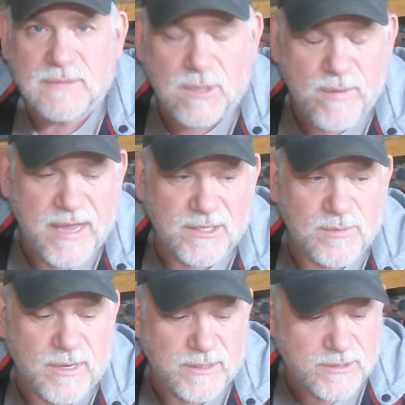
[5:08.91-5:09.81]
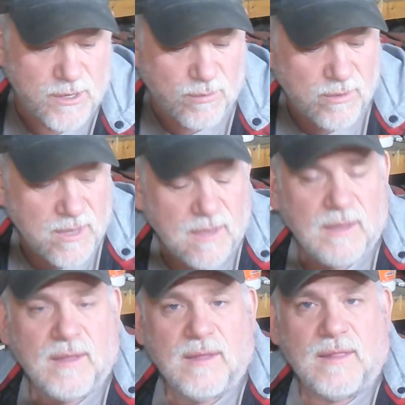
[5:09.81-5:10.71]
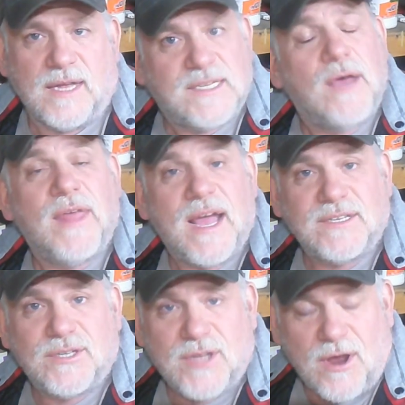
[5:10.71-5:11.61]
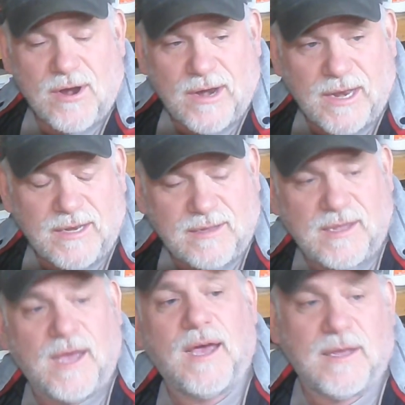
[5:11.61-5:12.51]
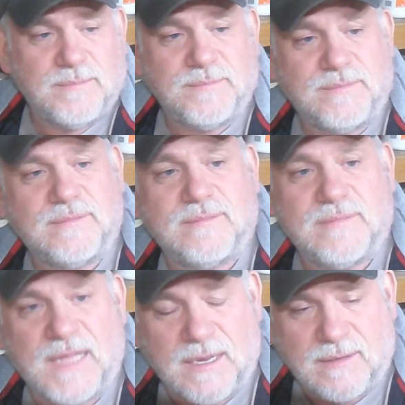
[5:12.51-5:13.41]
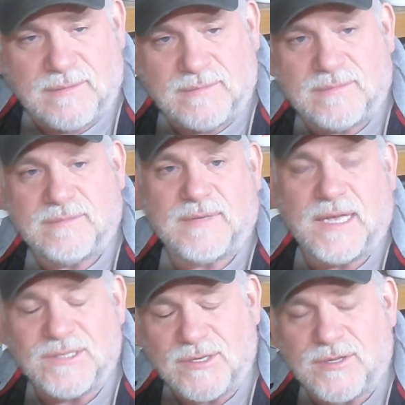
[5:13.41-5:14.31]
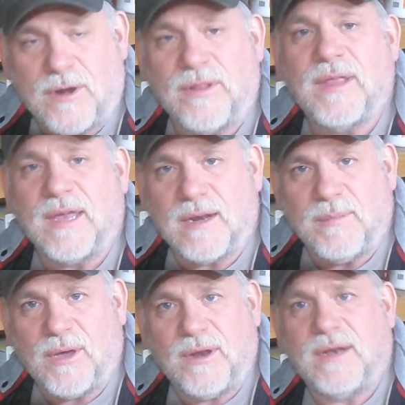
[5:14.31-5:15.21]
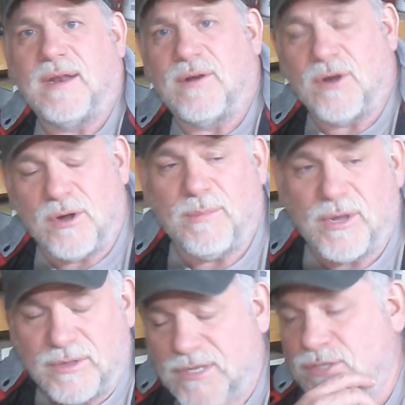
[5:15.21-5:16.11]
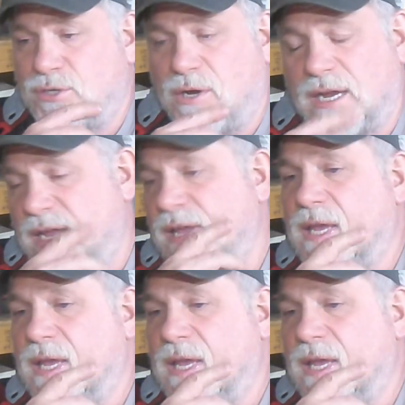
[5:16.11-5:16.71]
the rest was. So that's how that started. Then as I started thinking about it and heard about this truck,